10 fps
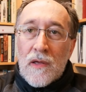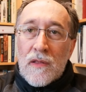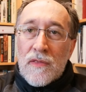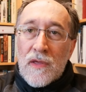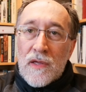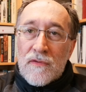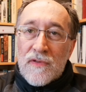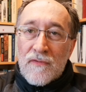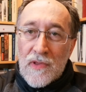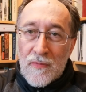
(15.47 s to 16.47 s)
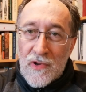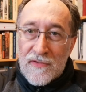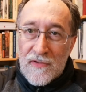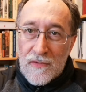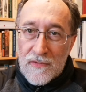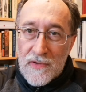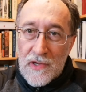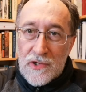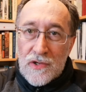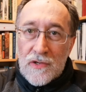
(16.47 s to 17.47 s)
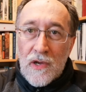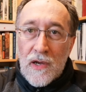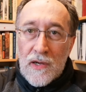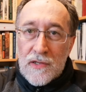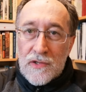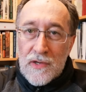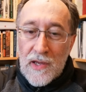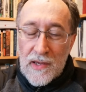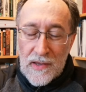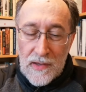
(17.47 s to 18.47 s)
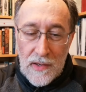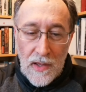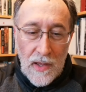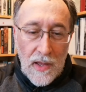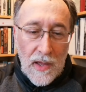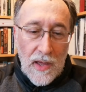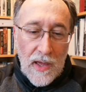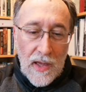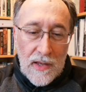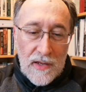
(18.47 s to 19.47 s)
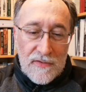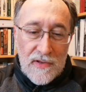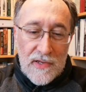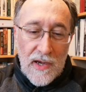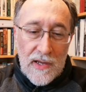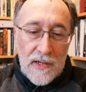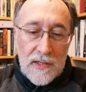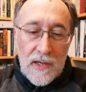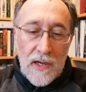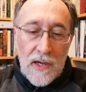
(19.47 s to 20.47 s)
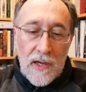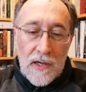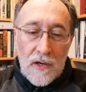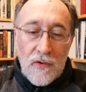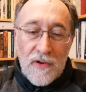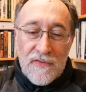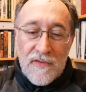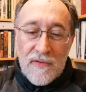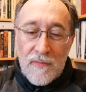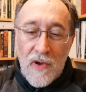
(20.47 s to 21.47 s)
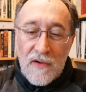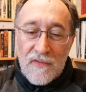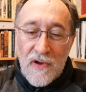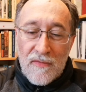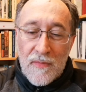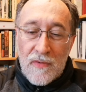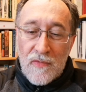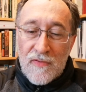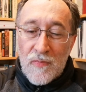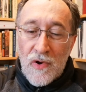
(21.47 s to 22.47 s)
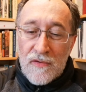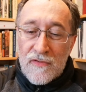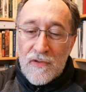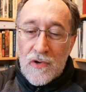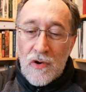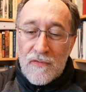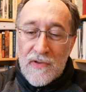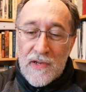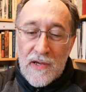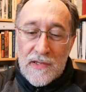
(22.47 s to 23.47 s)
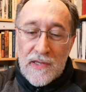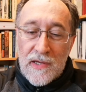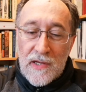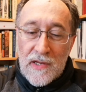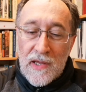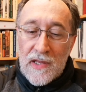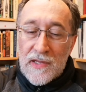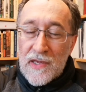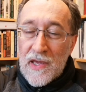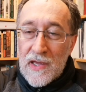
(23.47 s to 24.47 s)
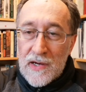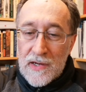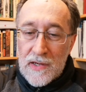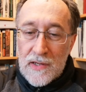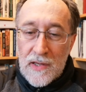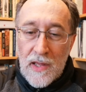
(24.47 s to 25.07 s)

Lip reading: the Civil Liberties Association today. And it's entitled Criticism of Government Response to COVID-19 in Canada.